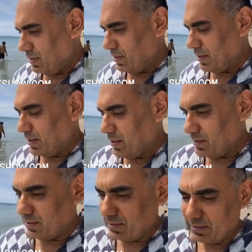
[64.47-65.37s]

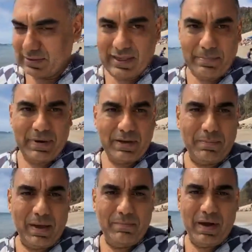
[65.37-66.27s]
and snap out
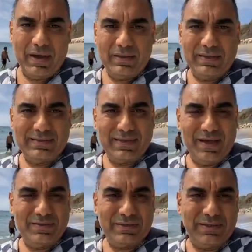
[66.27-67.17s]
of my mind, because
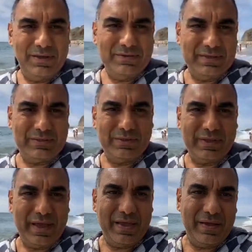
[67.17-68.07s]
I just learned this
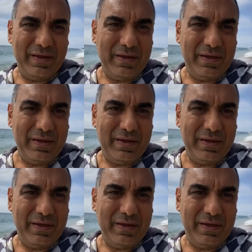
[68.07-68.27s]
today.